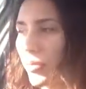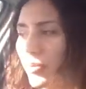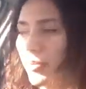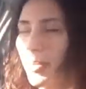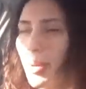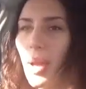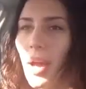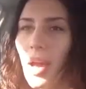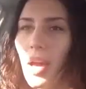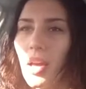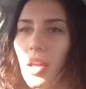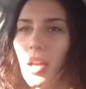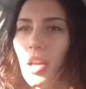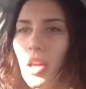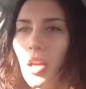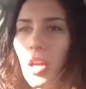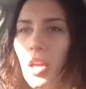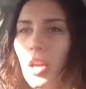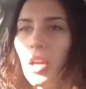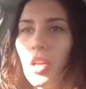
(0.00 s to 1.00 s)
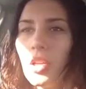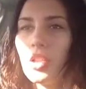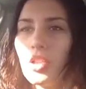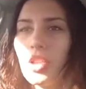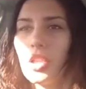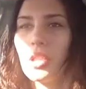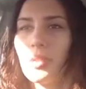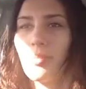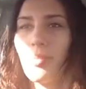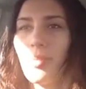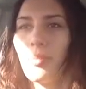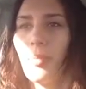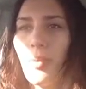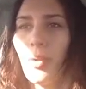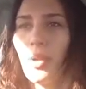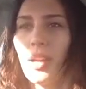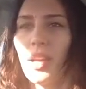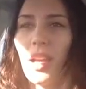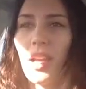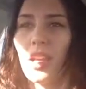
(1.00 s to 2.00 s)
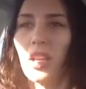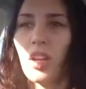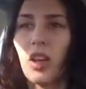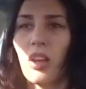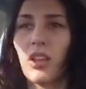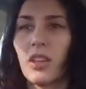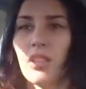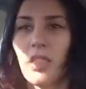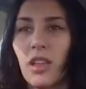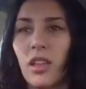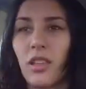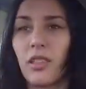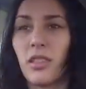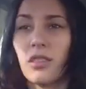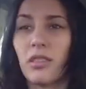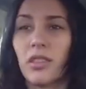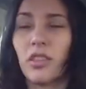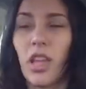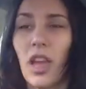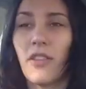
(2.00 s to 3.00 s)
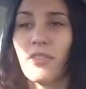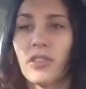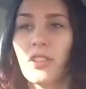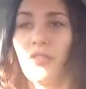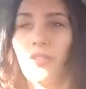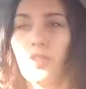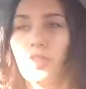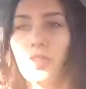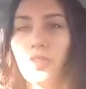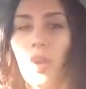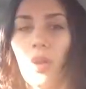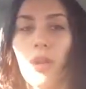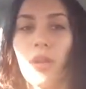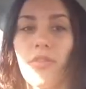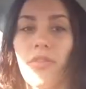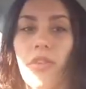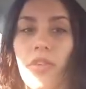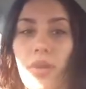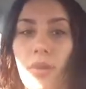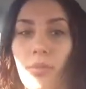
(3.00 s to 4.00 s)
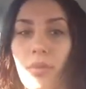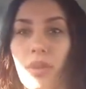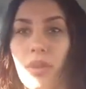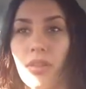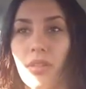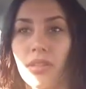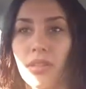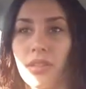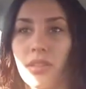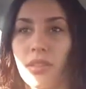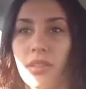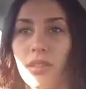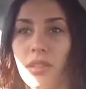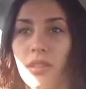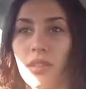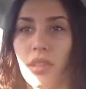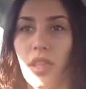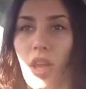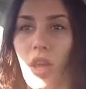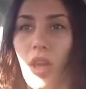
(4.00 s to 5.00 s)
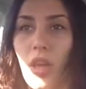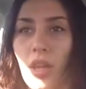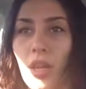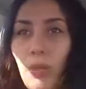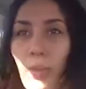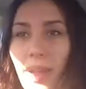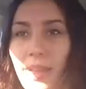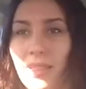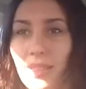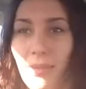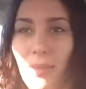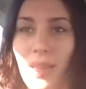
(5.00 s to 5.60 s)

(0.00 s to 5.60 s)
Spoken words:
But just pointing out, you know, that you have to feel sorry for them, because the only way to